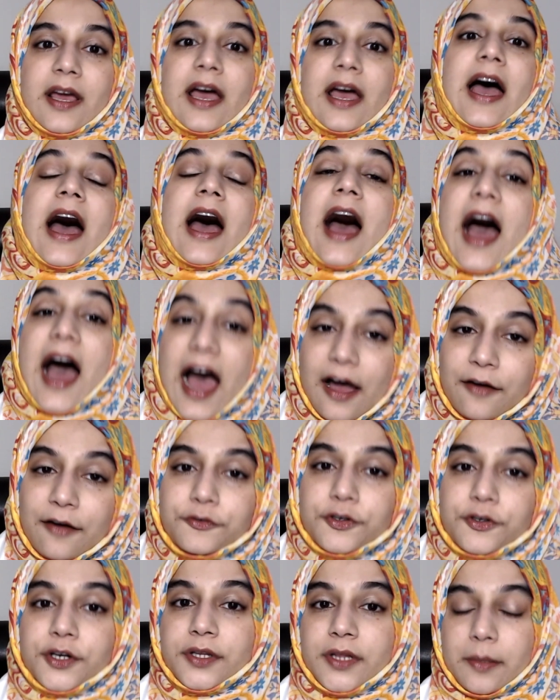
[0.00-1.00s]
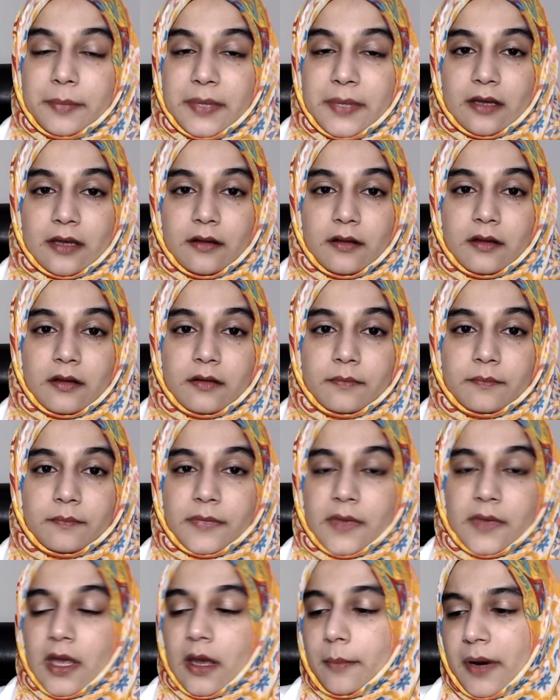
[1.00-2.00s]
After the meal,
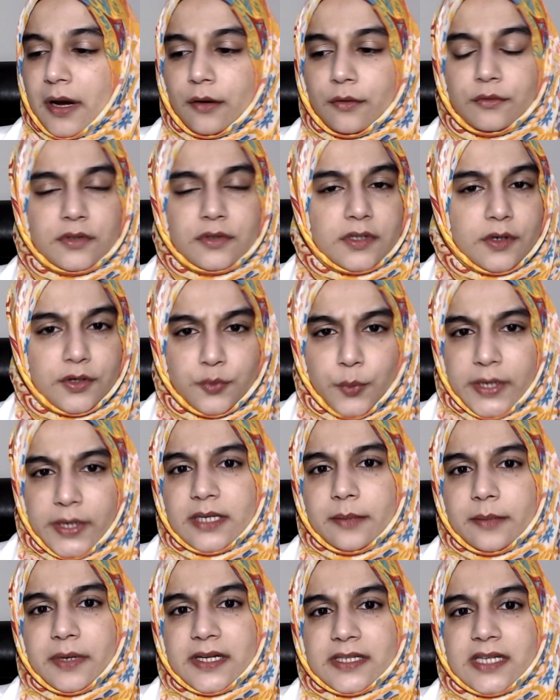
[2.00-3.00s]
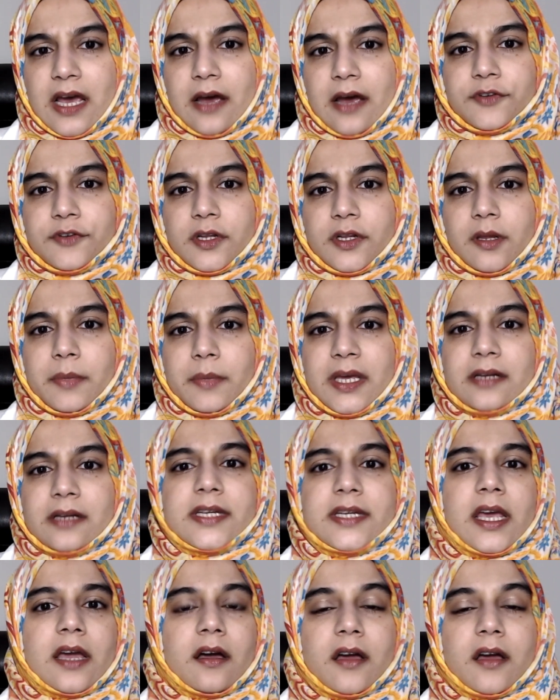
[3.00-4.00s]
about 20 minutes after the meal, take
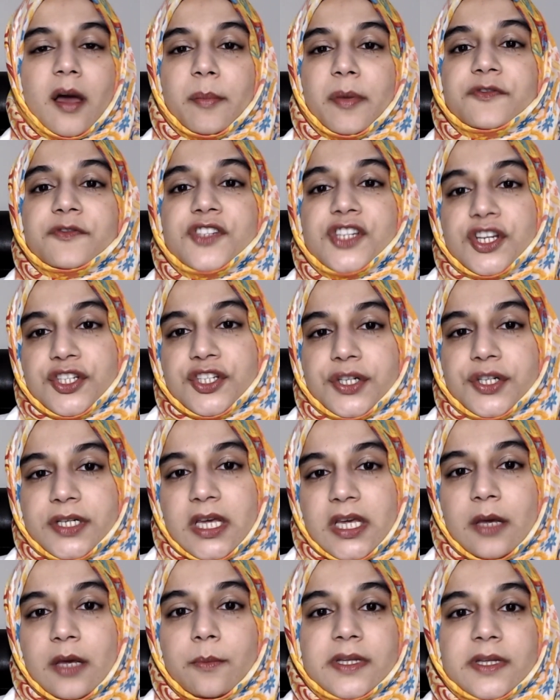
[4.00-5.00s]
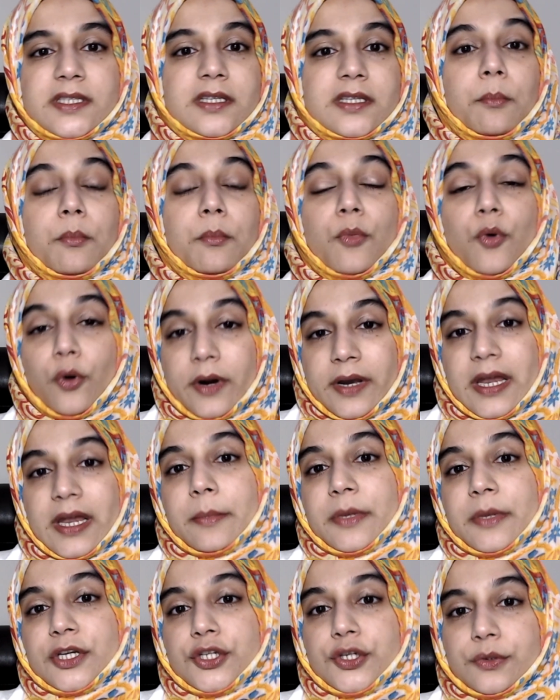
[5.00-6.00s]
a cup of ginger tea with some more lemon
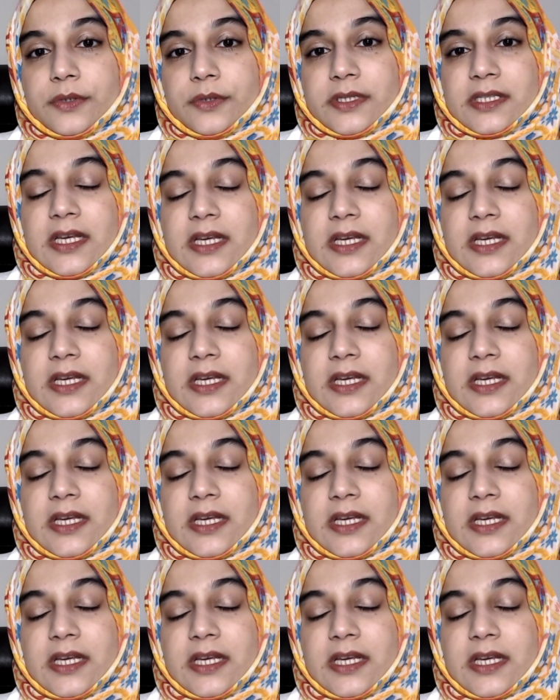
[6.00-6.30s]
juice.